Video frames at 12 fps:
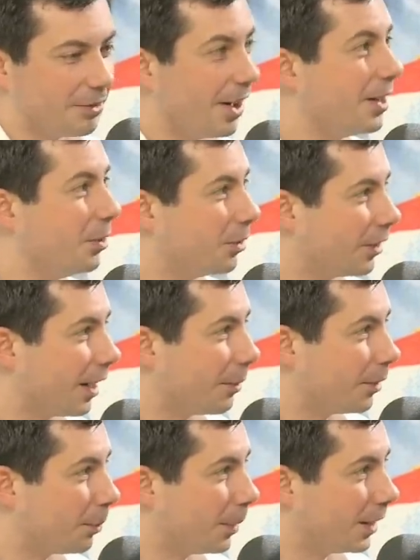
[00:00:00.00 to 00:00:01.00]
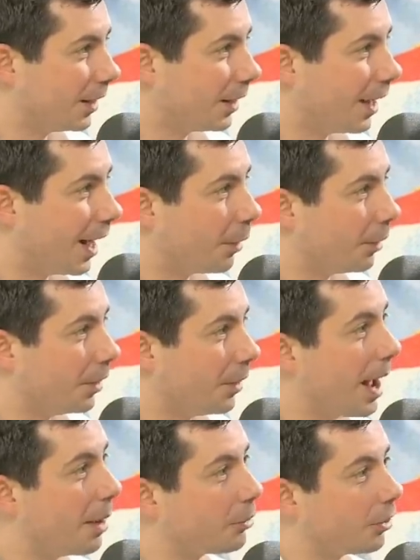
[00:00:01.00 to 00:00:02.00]
venues that I've been speaking in, in Iowa and
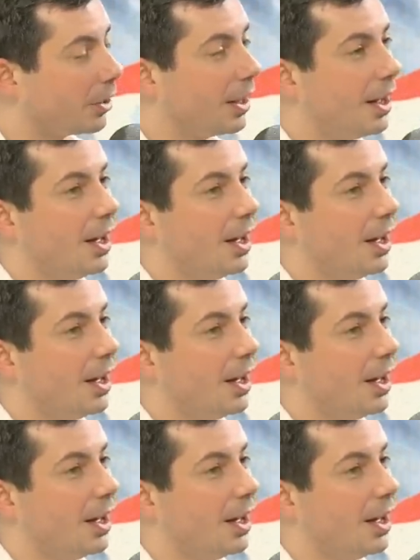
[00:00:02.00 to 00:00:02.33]
New Hampshire,